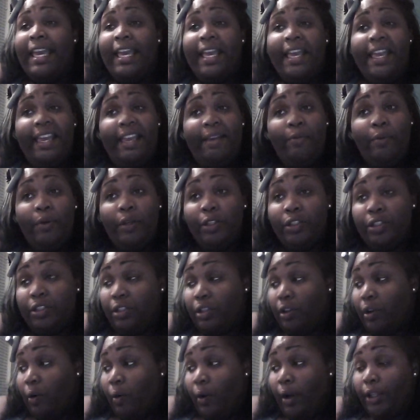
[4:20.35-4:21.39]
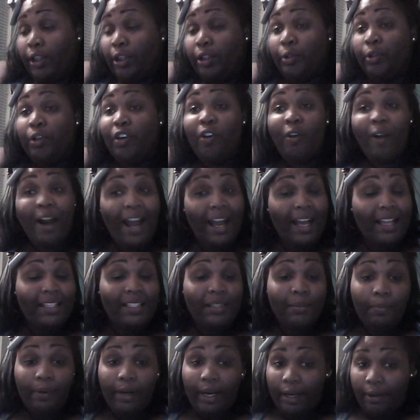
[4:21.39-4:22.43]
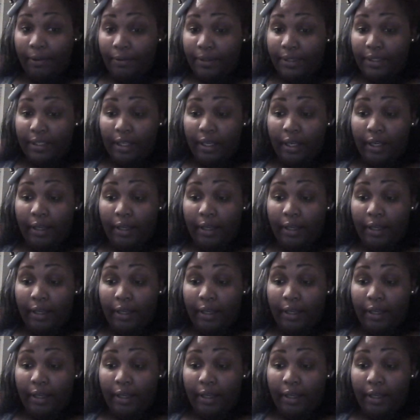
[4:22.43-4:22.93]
He was going through cry sprouts.